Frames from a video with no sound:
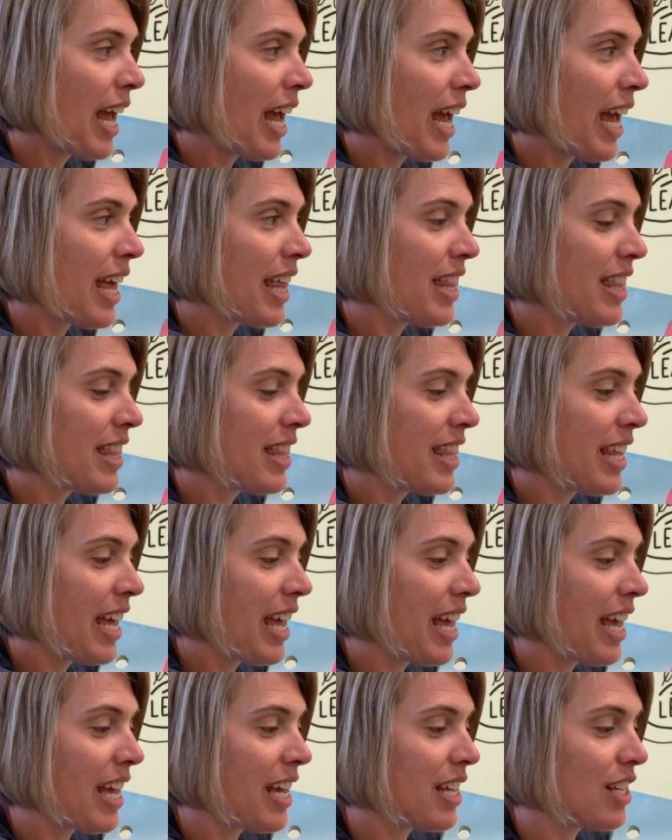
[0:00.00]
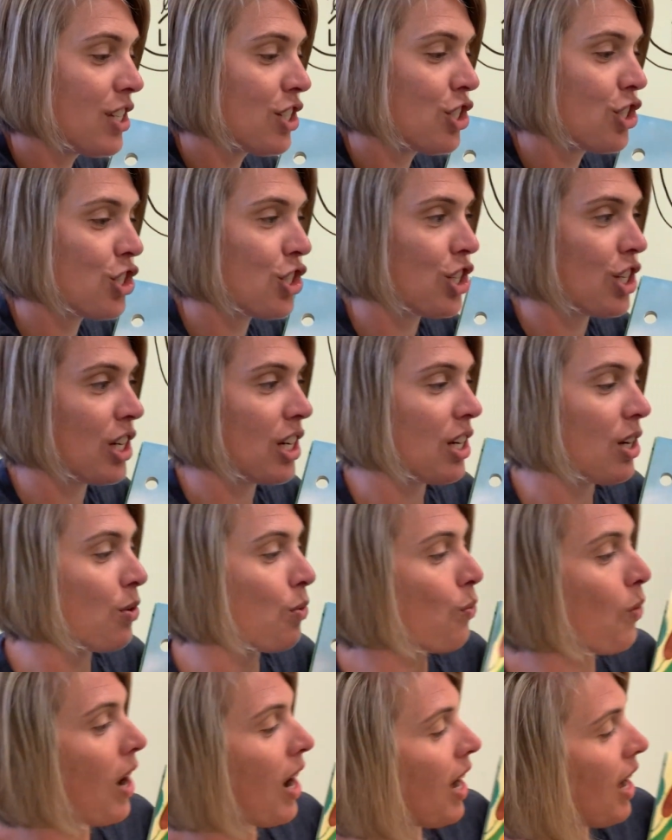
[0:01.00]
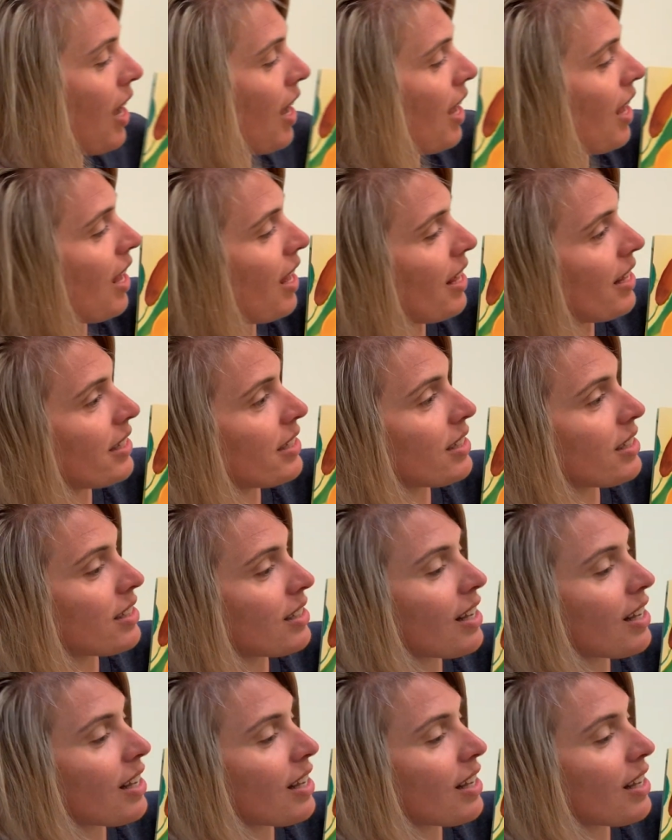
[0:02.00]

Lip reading: And then she was